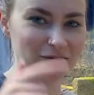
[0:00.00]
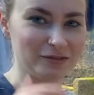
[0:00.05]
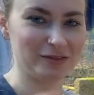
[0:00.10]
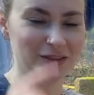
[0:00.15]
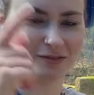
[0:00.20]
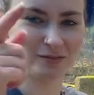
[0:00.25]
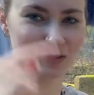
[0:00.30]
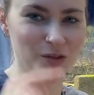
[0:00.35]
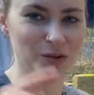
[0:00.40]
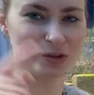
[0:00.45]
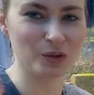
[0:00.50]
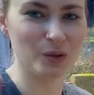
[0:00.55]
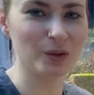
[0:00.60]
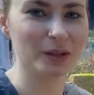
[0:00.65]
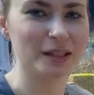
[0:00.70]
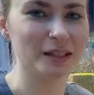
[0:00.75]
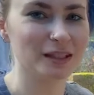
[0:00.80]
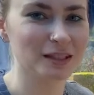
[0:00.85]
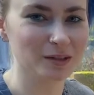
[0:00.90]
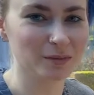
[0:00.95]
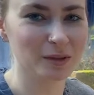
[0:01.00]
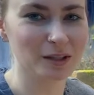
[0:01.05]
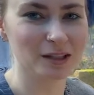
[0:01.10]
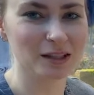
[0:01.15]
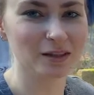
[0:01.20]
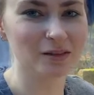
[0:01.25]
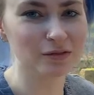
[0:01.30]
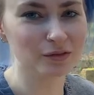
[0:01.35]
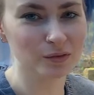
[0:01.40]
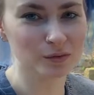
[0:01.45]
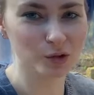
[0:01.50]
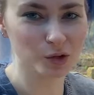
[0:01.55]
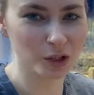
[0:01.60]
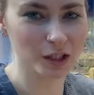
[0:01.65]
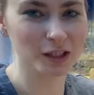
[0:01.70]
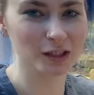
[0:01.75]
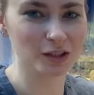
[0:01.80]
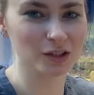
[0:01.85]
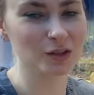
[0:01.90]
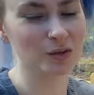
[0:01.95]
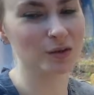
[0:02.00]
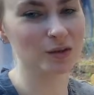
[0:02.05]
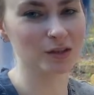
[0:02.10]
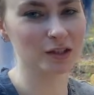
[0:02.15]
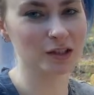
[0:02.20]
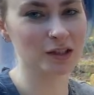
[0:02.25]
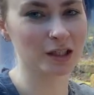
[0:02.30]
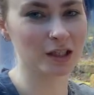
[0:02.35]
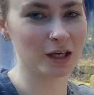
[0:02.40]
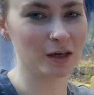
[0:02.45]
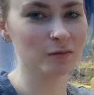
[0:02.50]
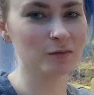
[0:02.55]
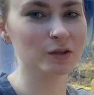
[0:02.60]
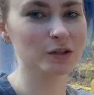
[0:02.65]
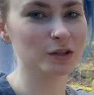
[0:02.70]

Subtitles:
I'm not talking to myself, I'm trying to talk to the camera,